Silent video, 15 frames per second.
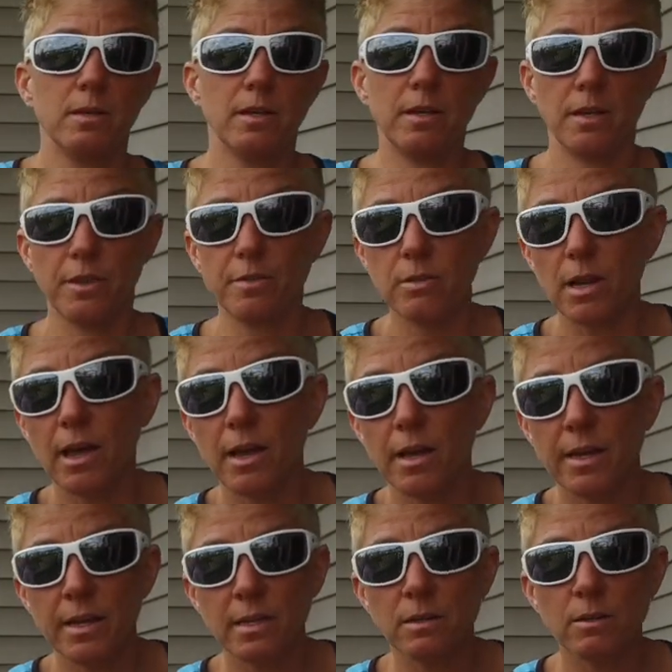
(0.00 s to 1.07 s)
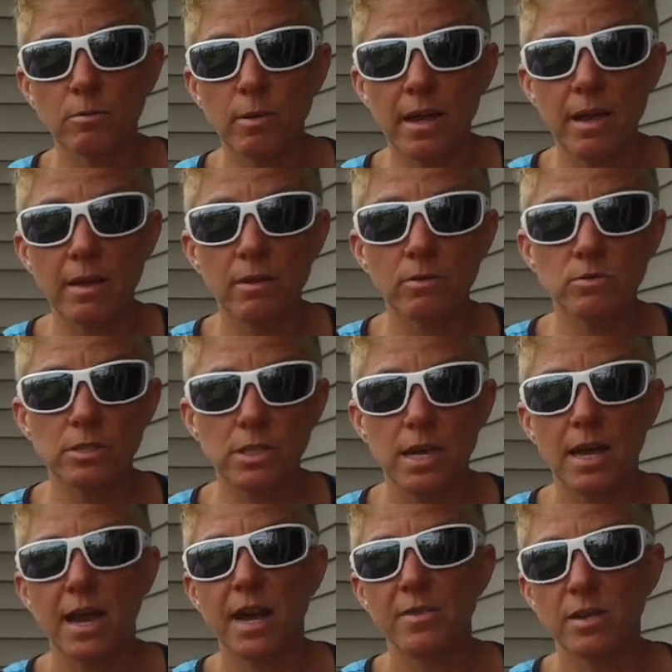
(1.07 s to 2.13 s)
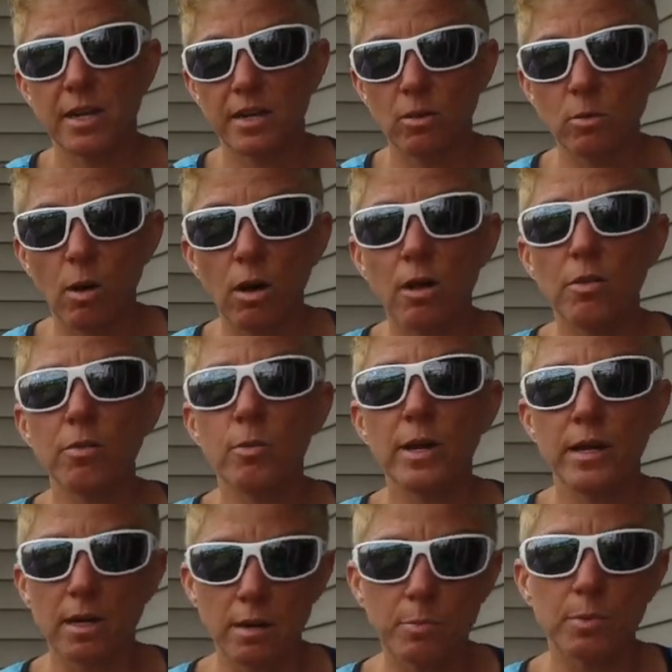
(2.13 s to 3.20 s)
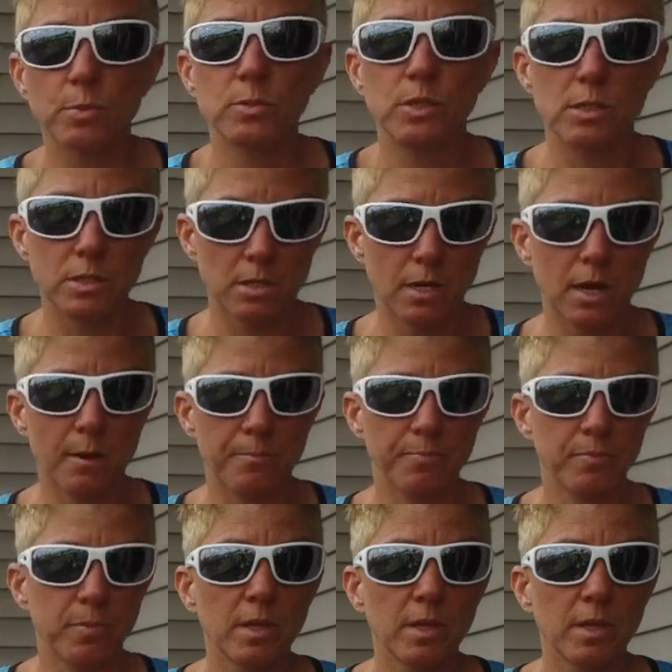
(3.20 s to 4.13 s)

another line around, and then I go all the way up to the top.